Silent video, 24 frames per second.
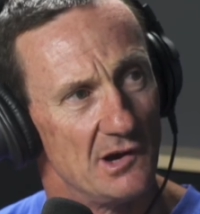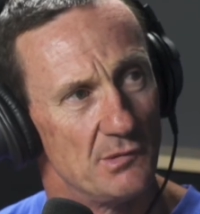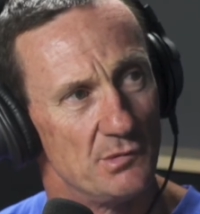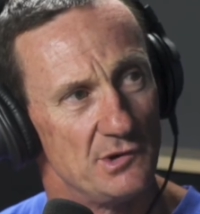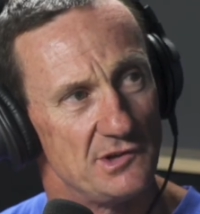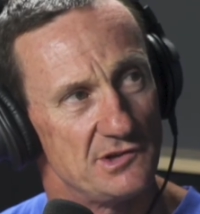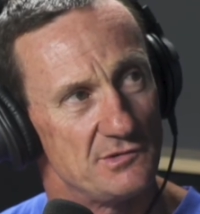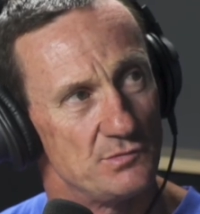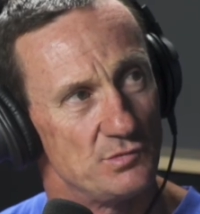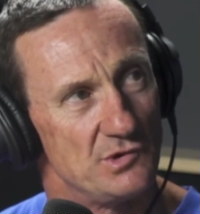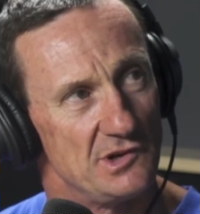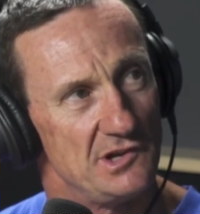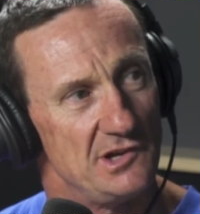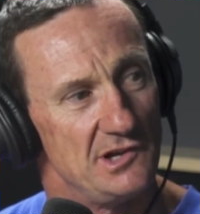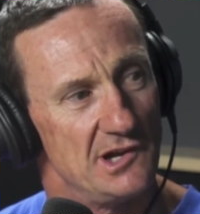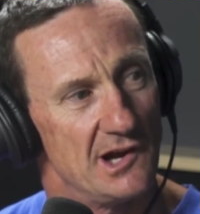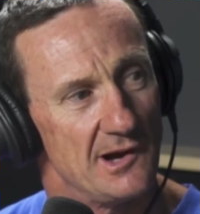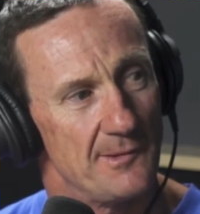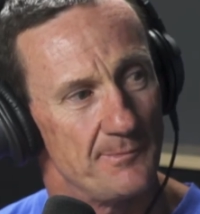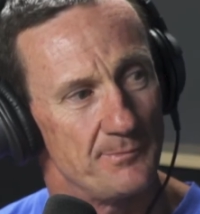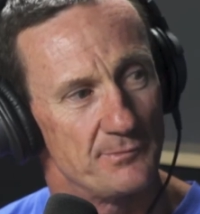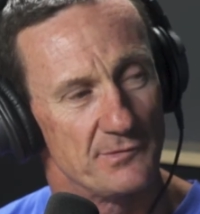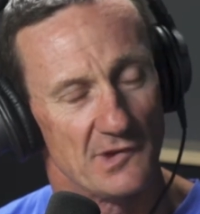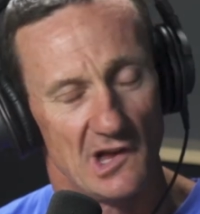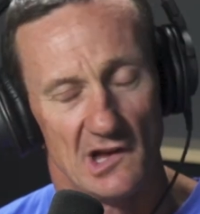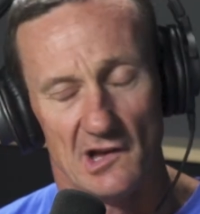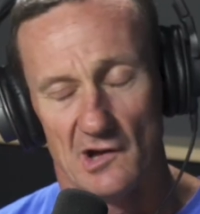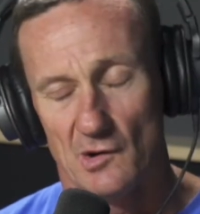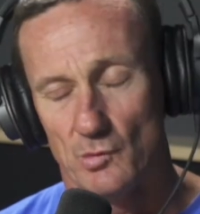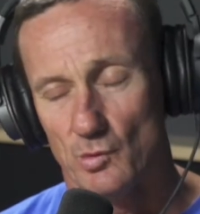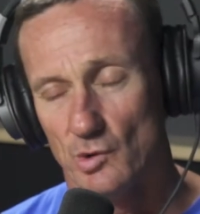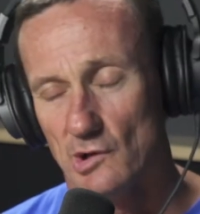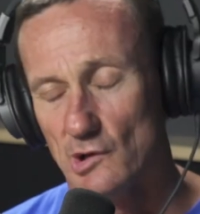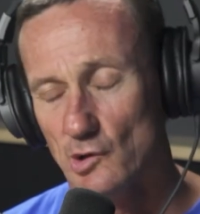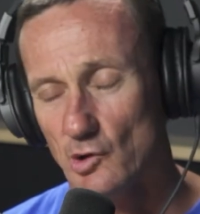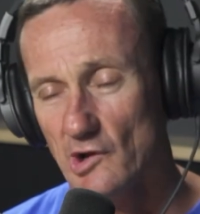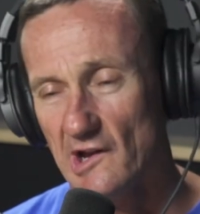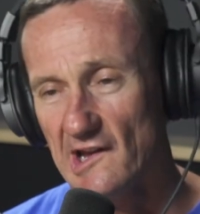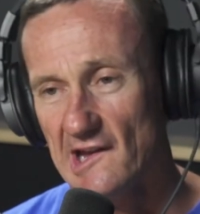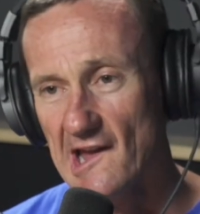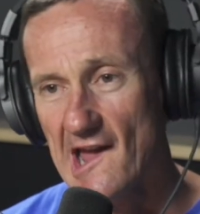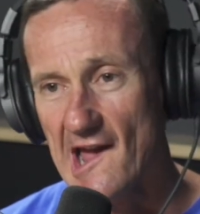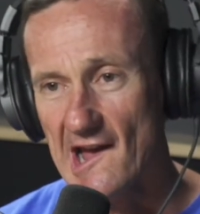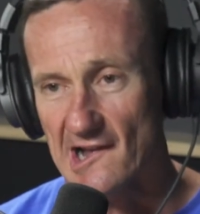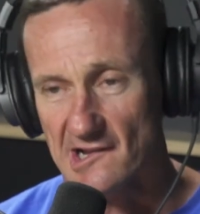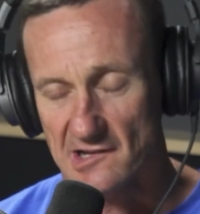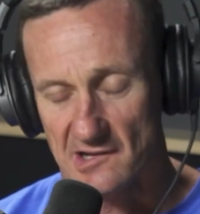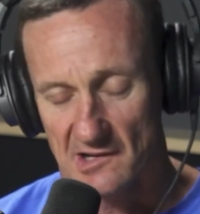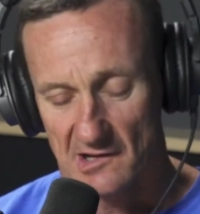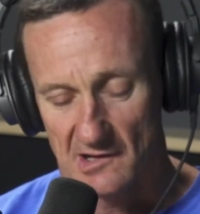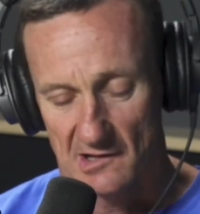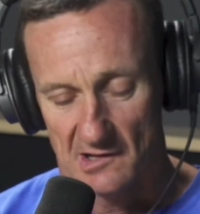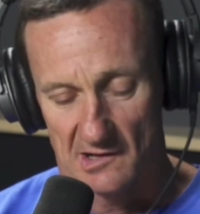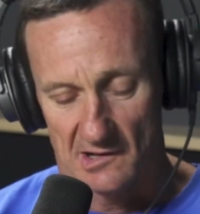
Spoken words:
we were looking at